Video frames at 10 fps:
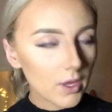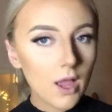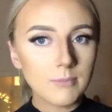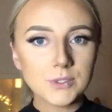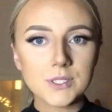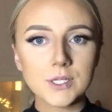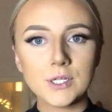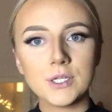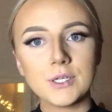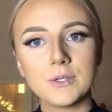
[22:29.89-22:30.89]
I'm just going
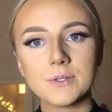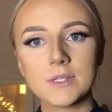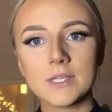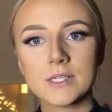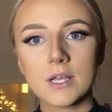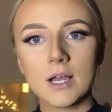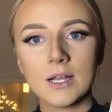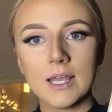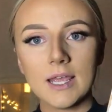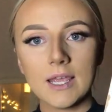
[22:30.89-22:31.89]
to use this
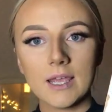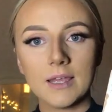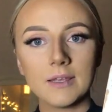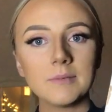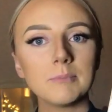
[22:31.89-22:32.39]
colour here